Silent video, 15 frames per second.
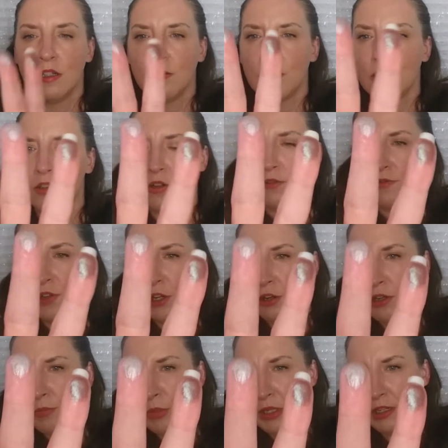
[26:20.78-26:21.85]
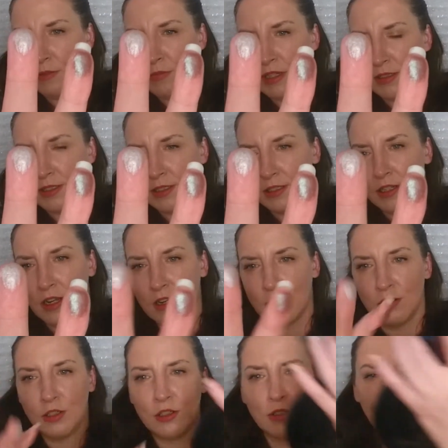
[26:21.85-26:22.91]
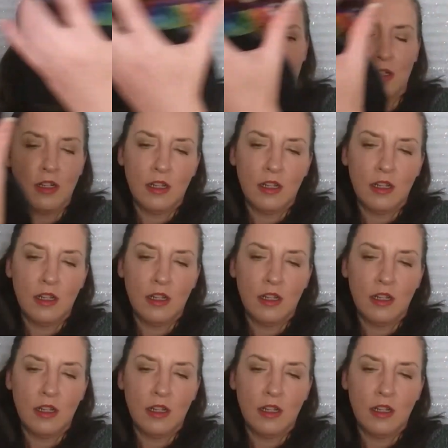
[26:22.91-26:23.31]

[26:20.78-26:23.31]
I mean, they're very pigmented colors,